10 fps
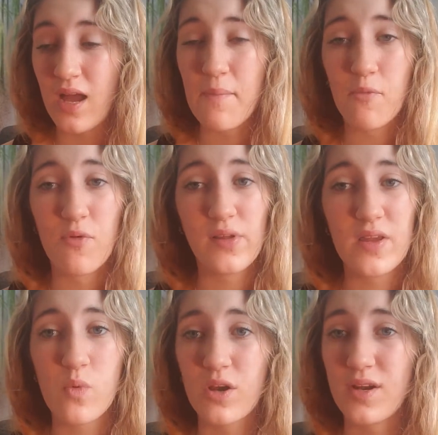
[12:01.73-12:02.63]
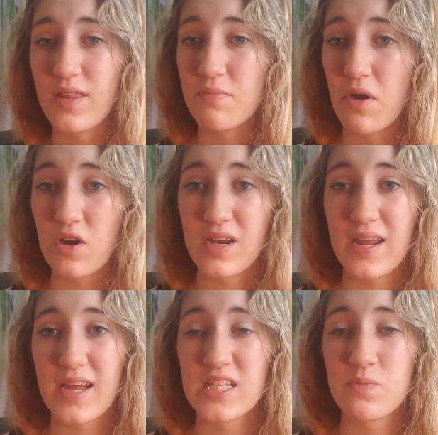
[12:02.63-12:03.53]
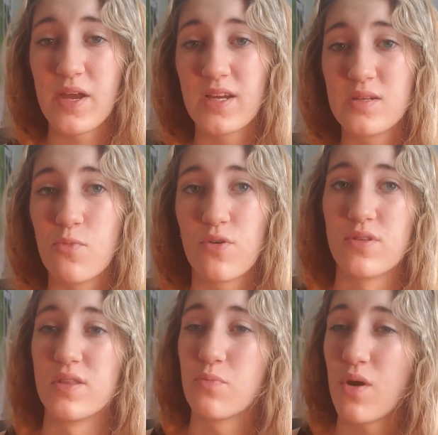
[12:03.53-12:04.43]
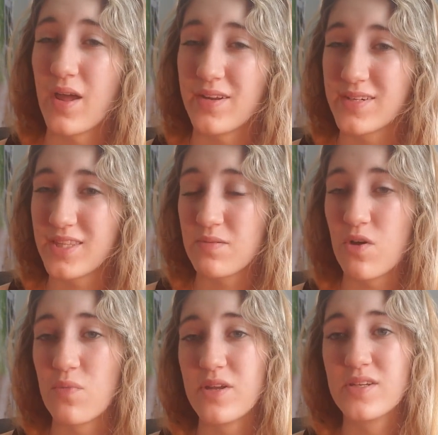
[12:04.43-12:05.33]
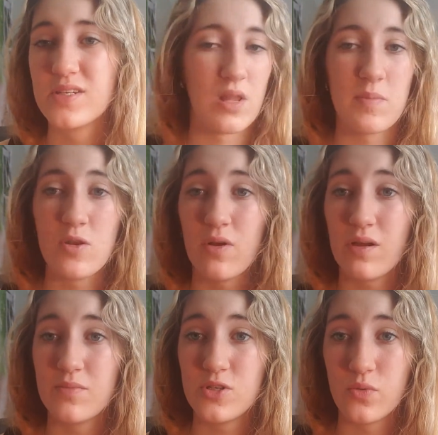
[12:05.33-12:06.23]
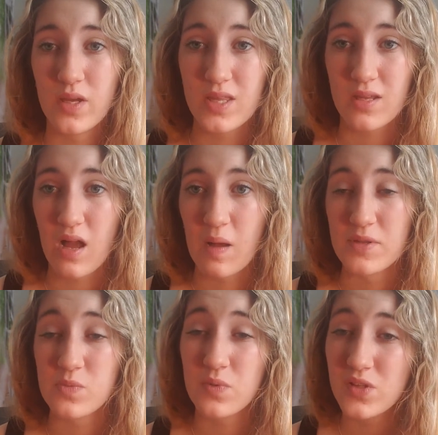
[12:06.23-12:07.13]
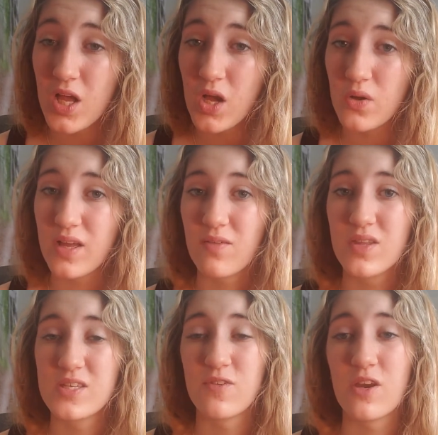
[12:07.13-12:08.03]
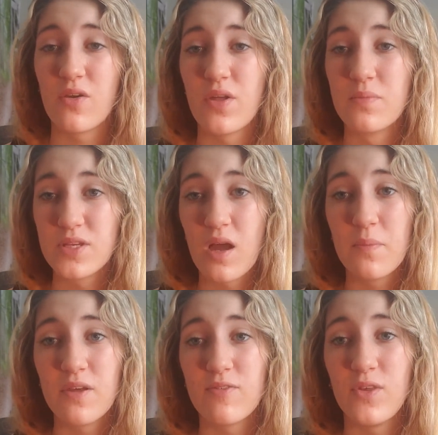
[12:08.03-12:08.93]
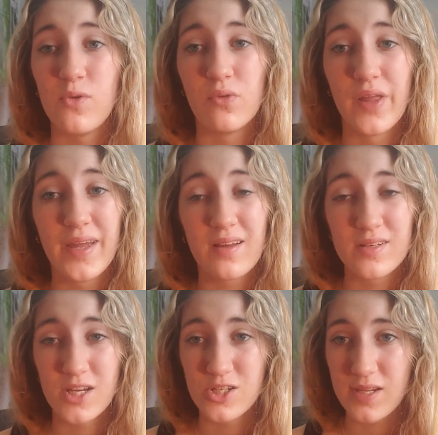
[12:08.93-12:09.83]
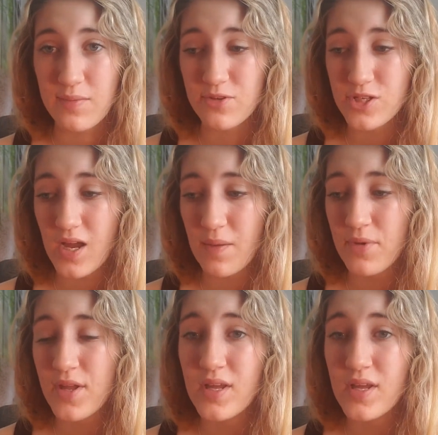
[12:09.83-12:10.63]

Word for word: I'm really working on the marketing aspect more than the product at the moment. Let me know how I'm doing in the comments below. Give this video a thumbs up if you like Dutch Label Shop.